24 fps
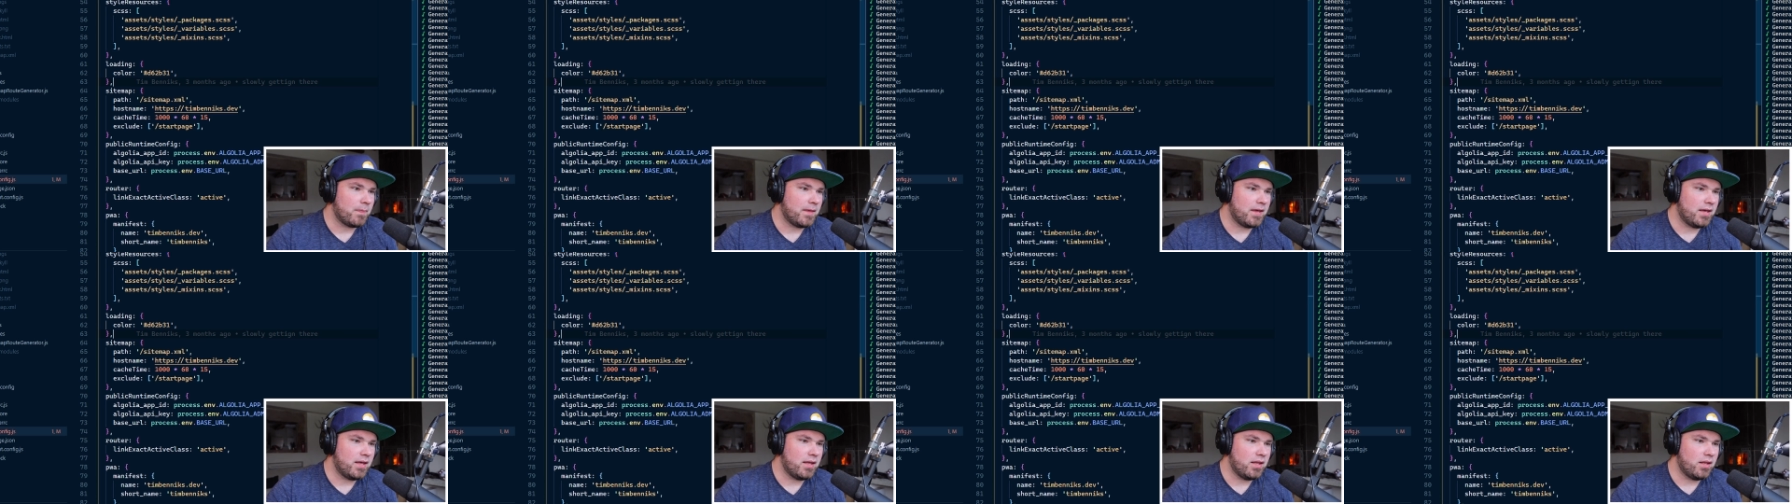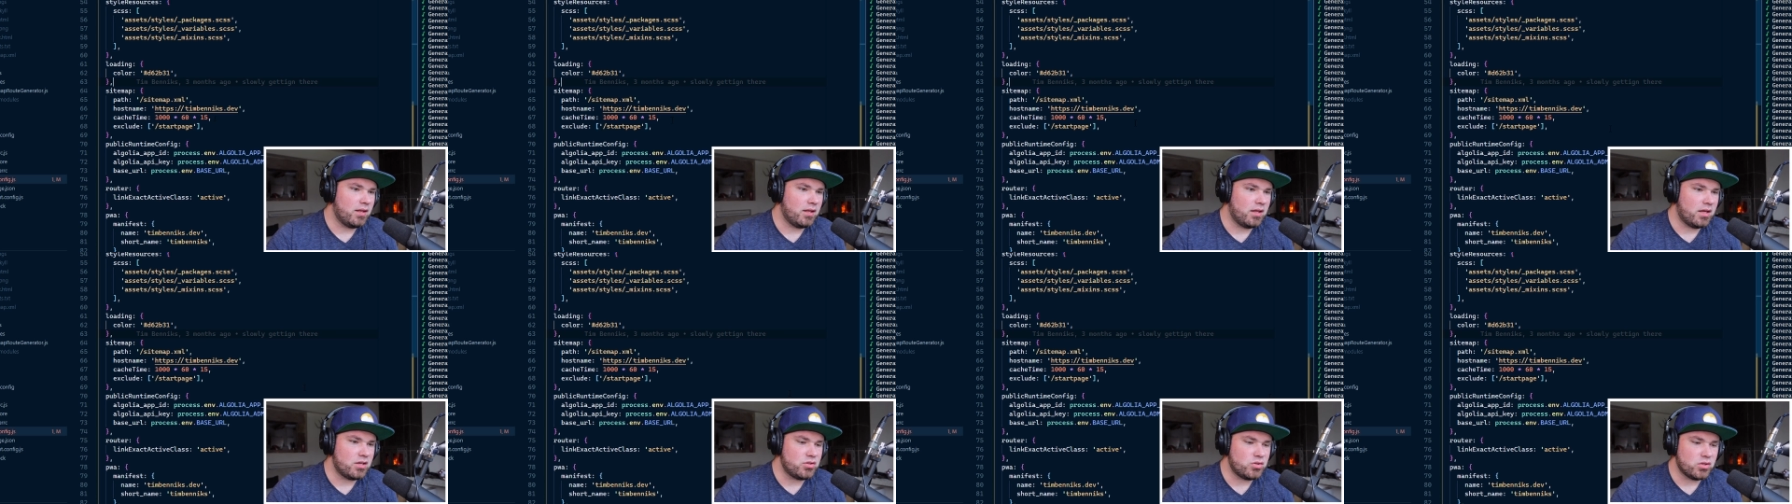
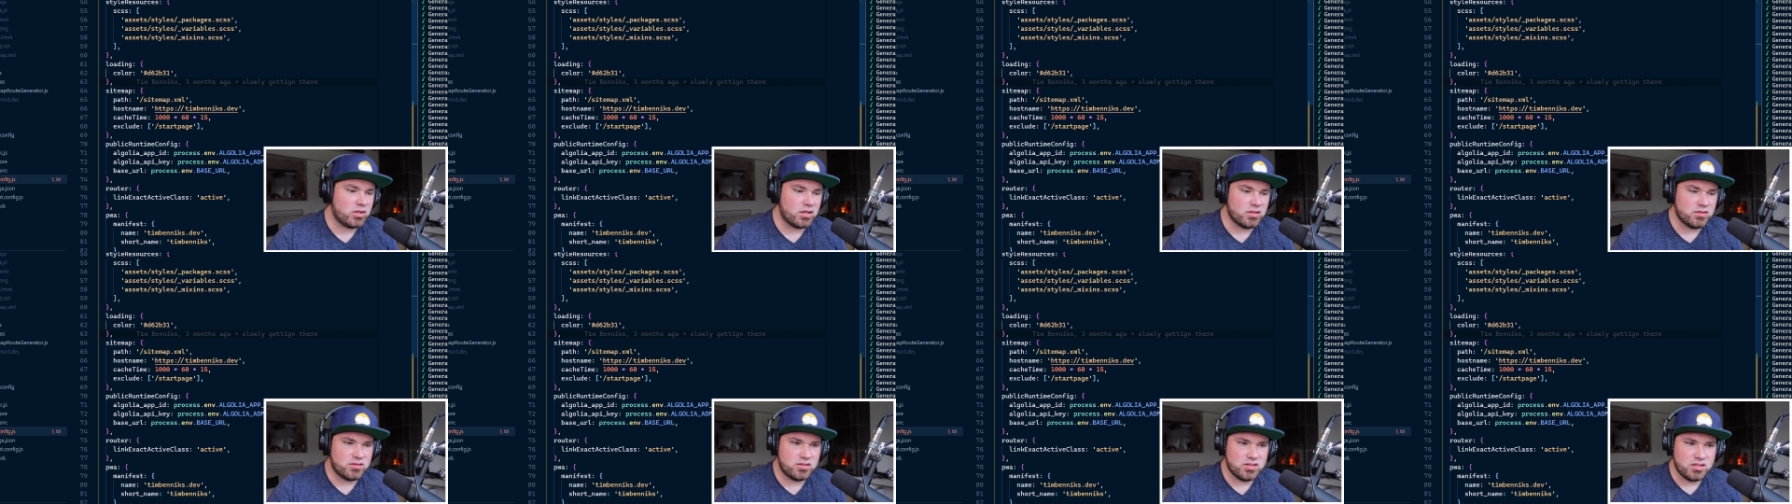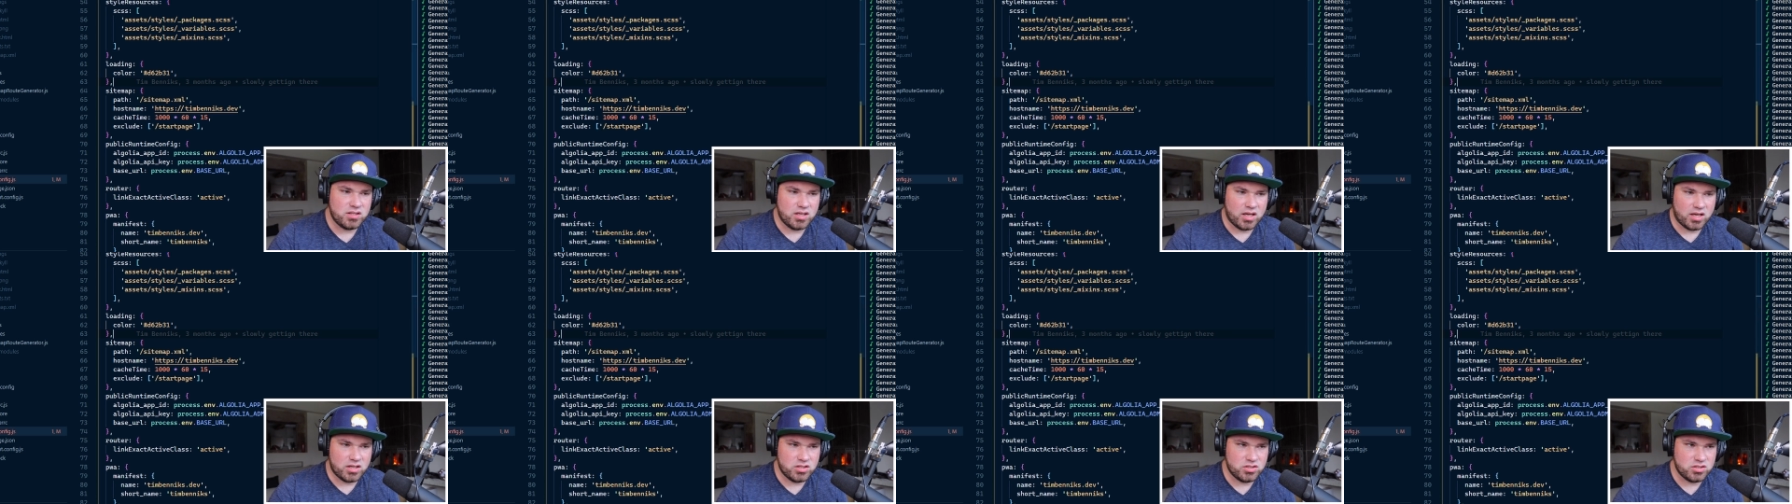And as you can
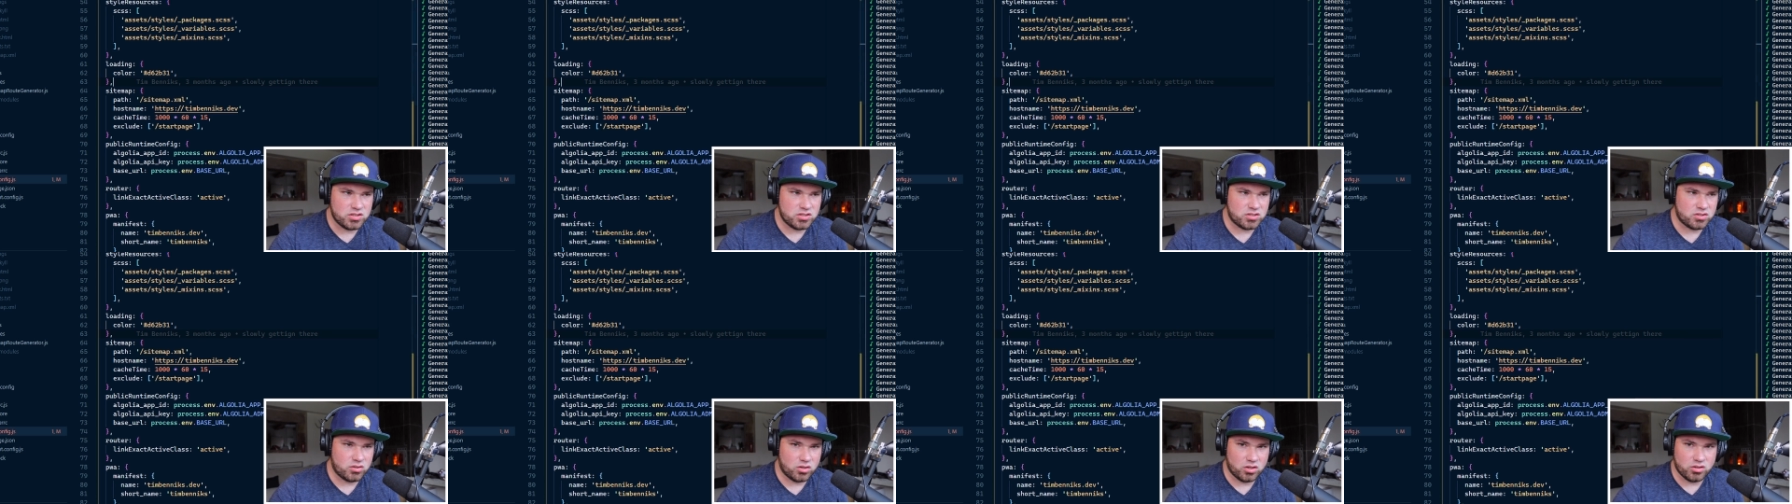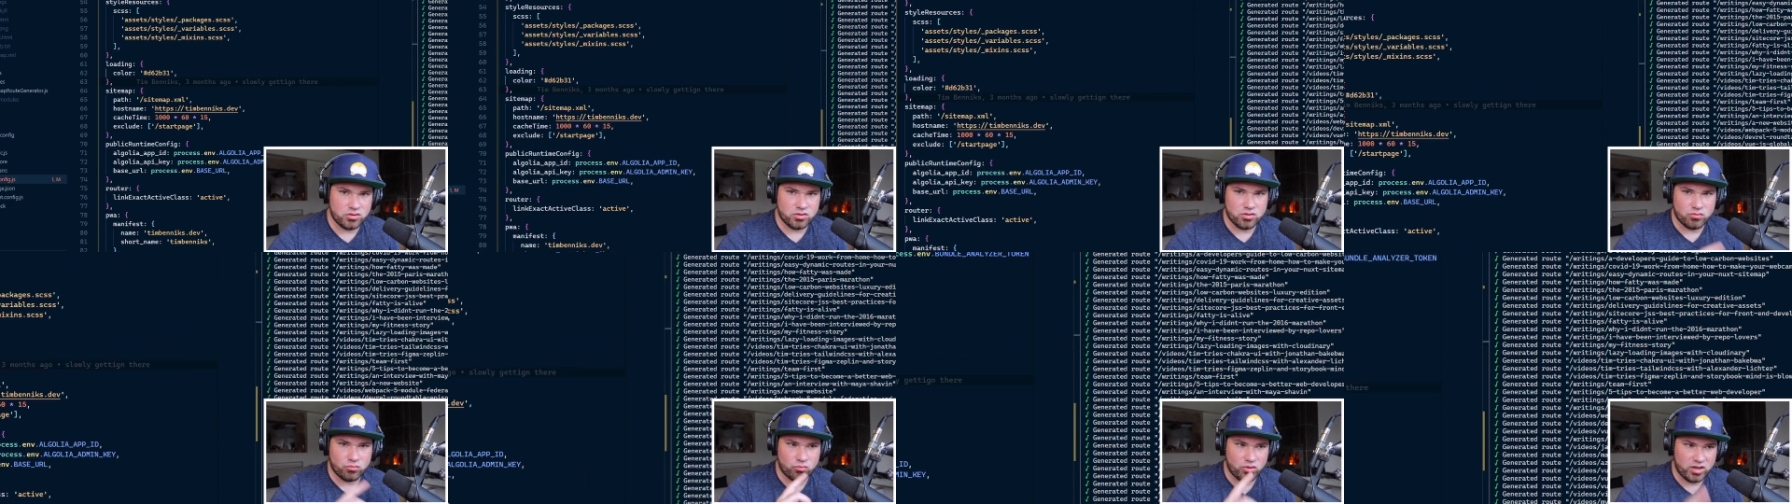see, I just
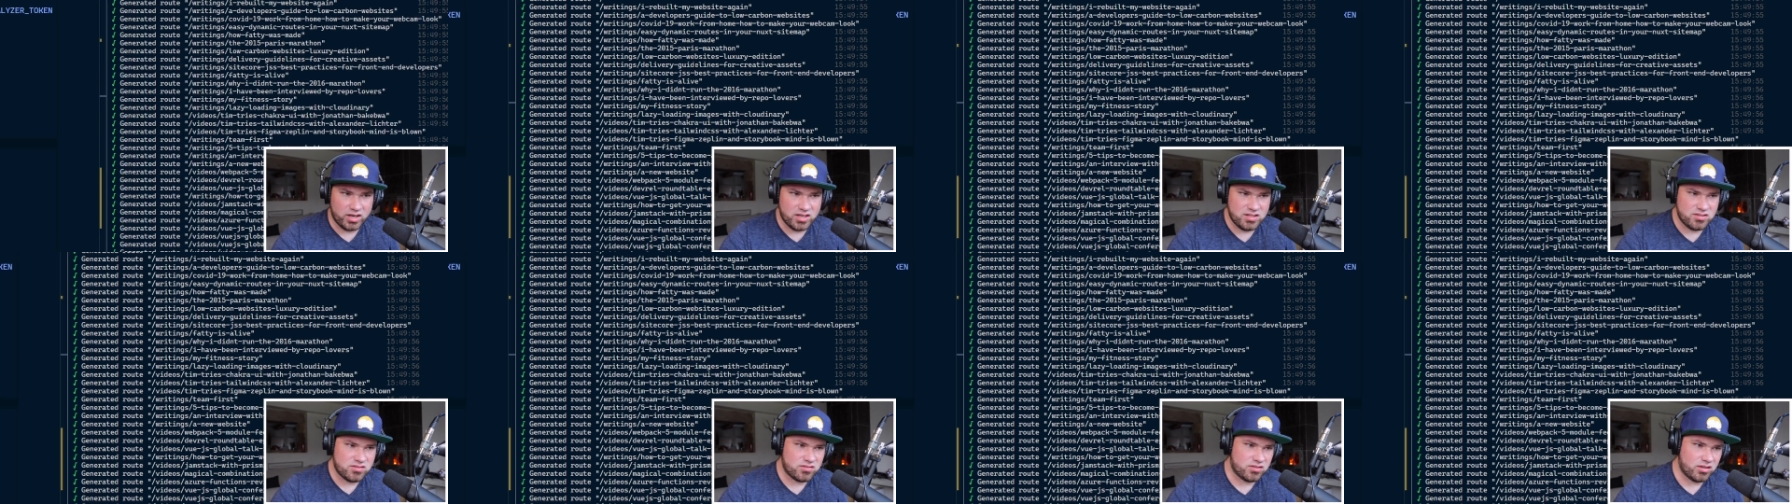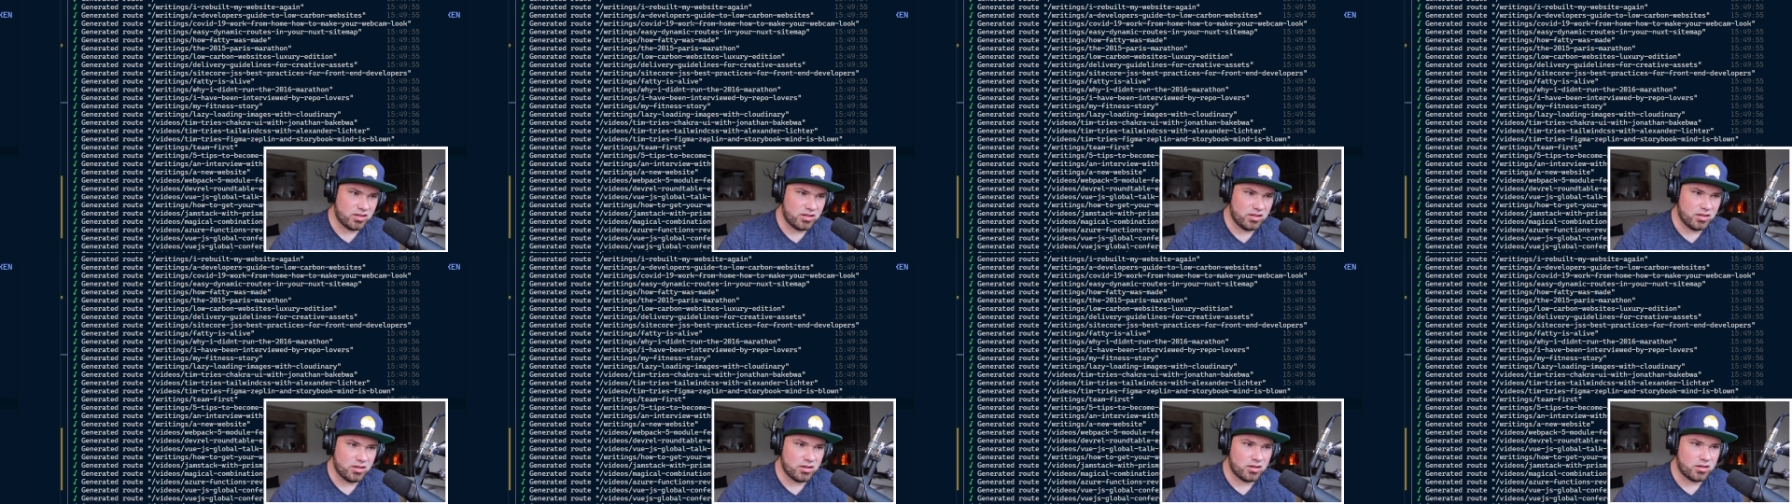on the right
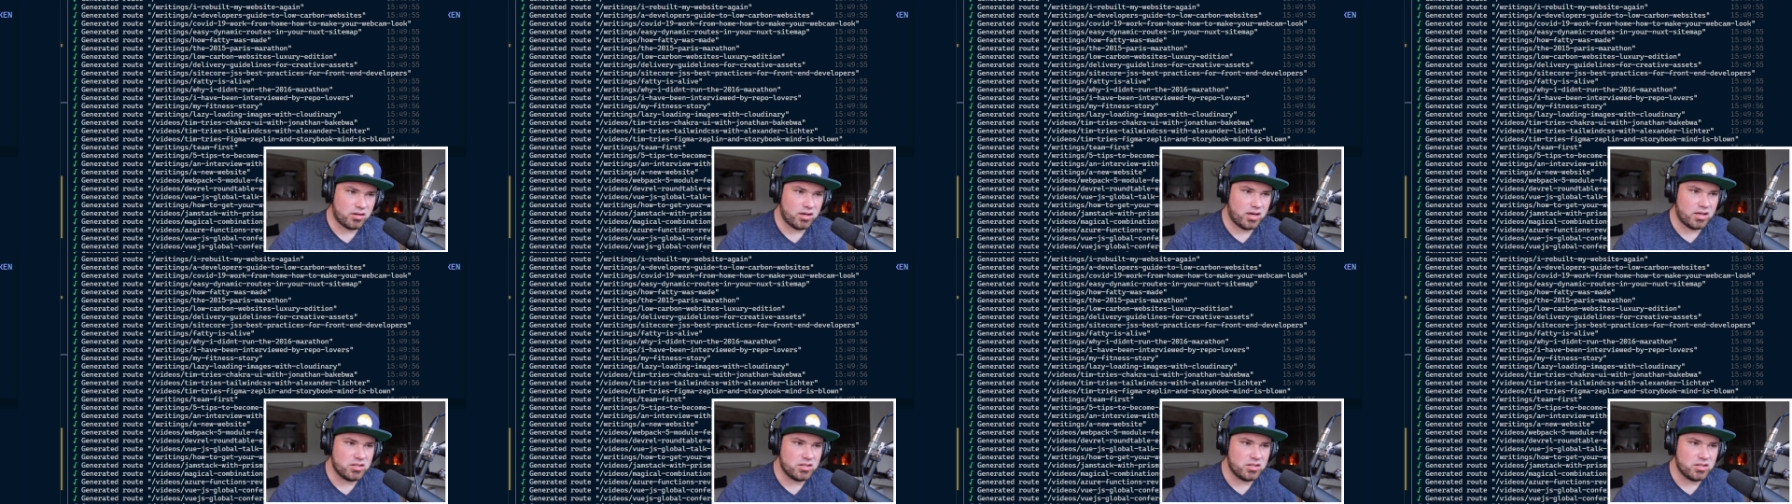side here,